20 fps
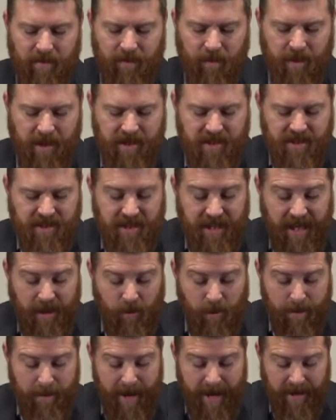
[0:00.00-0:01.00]
For his seed
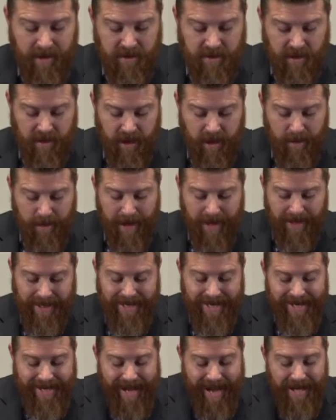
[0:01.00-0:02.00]
remains in him, and
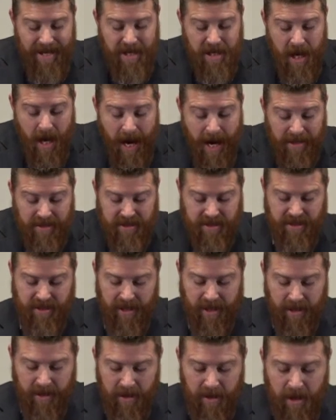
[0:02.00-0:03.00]
he cannot
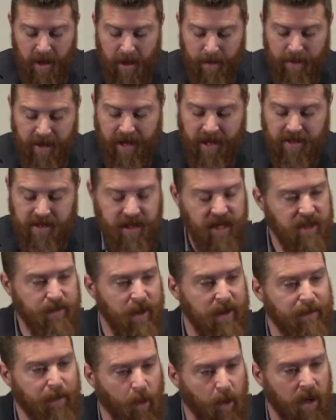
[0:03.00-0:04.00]
sin because he has
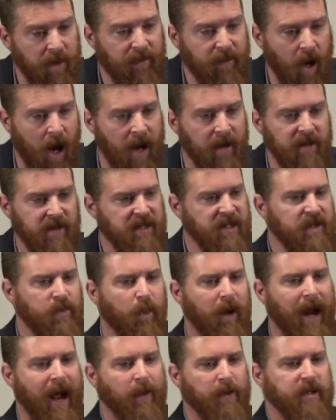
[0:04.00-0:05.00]
been born of God. This is
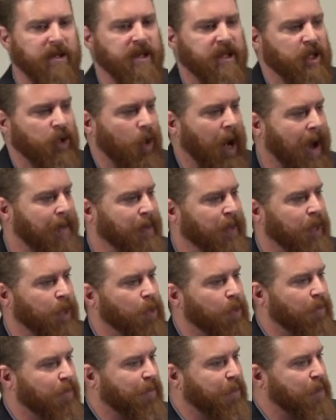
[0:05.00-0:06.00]
what I was describing to
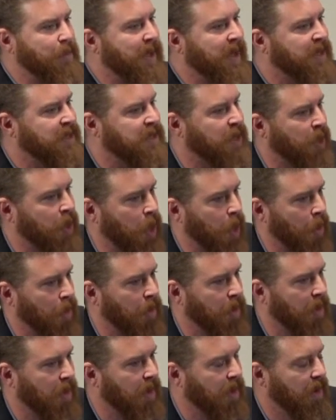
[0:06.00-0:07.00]
you a few minutes ago.
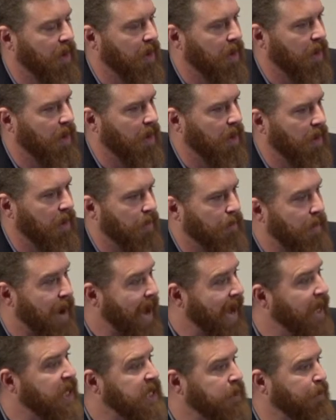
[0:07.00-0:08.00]

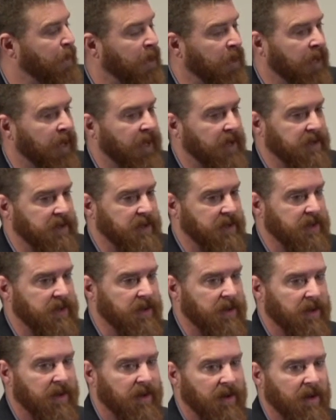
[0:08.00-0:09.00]
My experience.
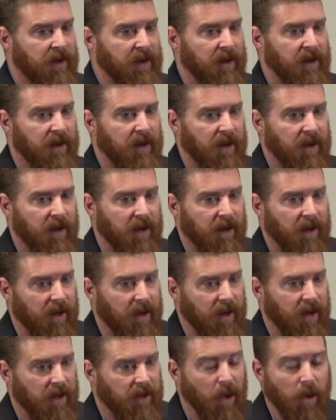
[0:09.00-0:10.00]

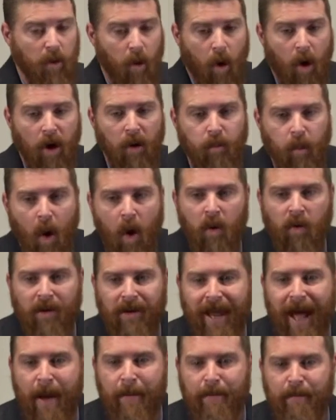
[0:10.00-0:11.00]
The Lord won't
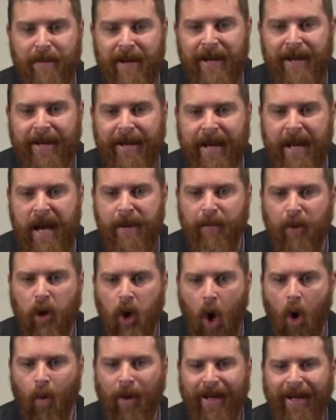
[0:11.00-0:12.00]
let me keep
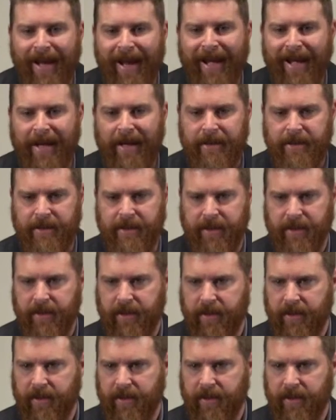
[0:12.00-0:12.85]
going in it,